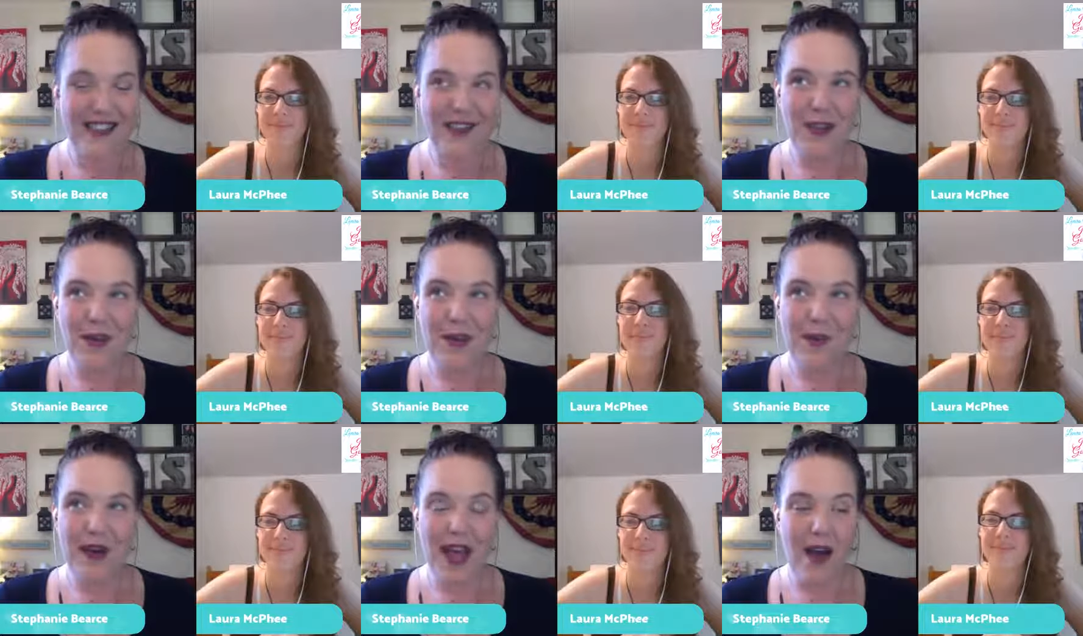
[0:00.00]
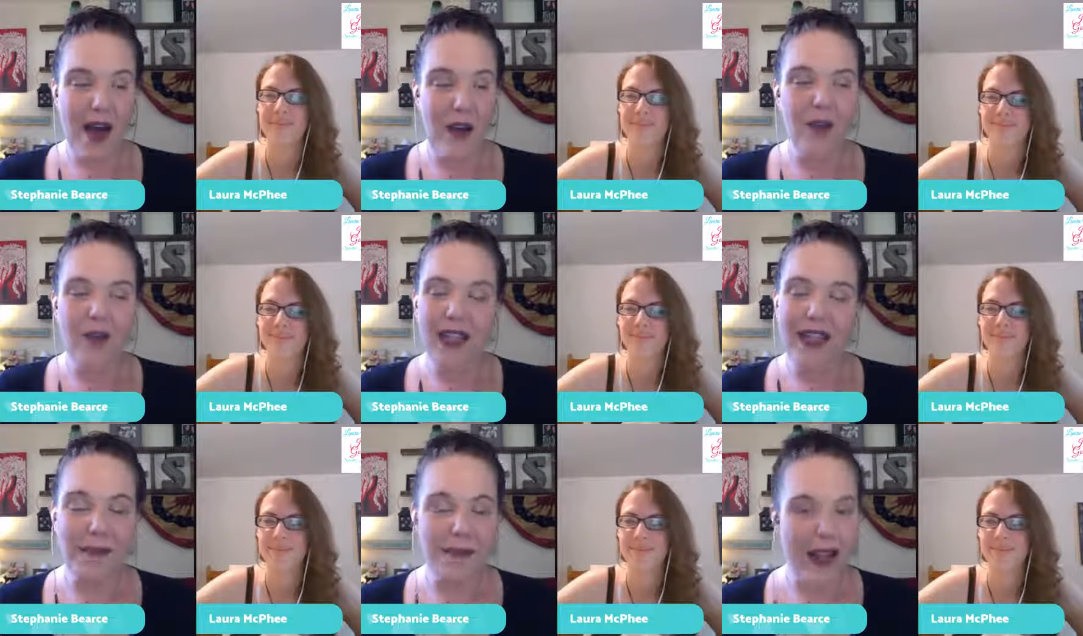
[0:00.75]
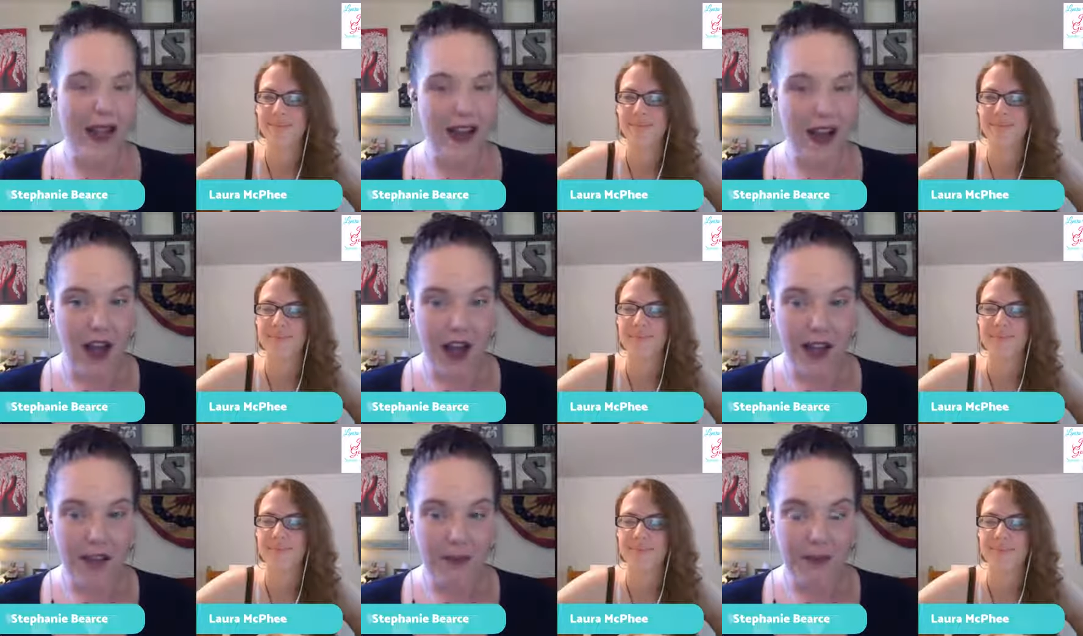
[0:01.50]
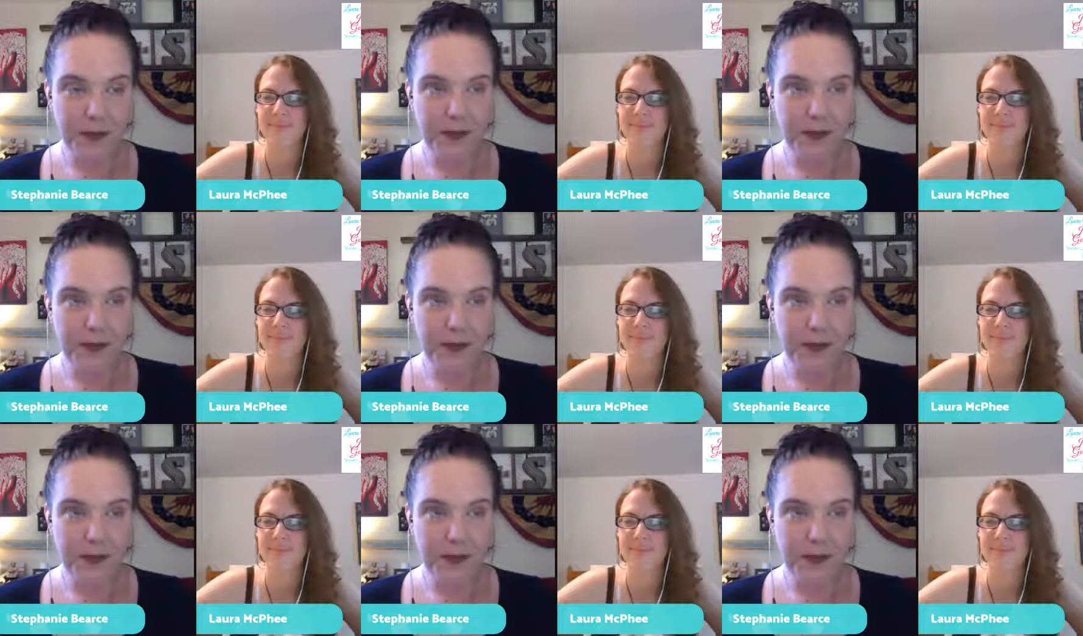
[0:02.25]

Speaker 1: too, about how I'm really big on